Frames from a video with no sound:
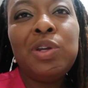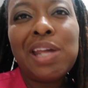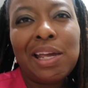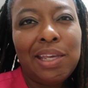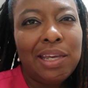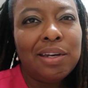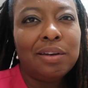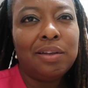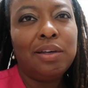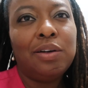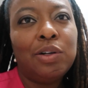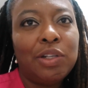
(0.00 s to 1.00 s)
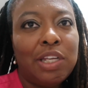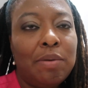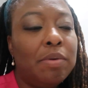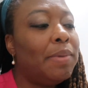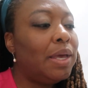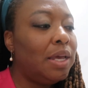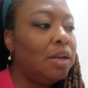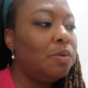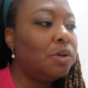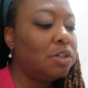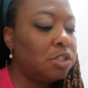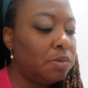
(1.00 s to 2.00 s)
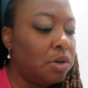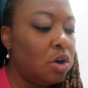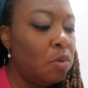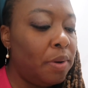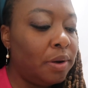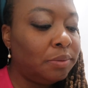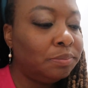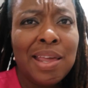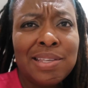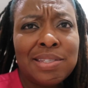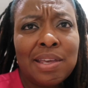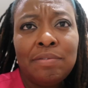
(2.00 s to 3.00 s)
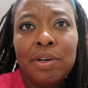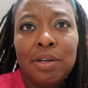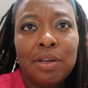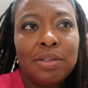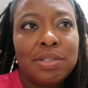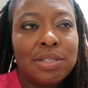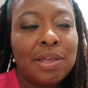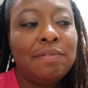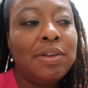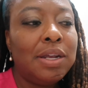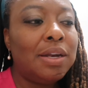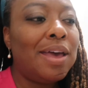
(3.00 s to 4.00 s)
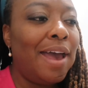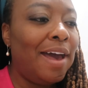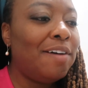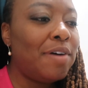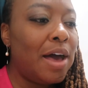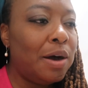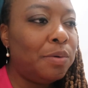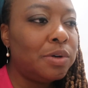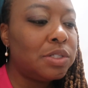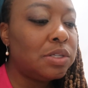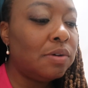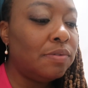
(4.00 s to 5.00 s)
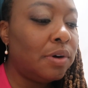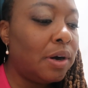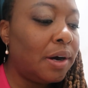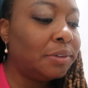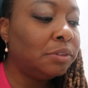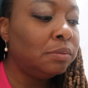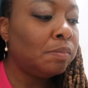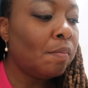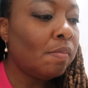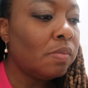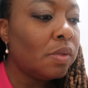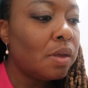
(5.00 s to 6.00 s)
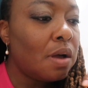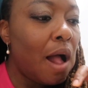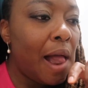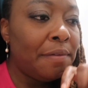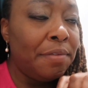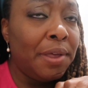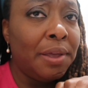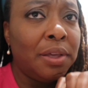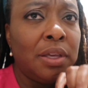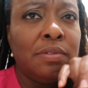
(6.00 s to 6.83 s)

well not eating like all day, but my eating window's been open like seven, seven and a half hours so far. I think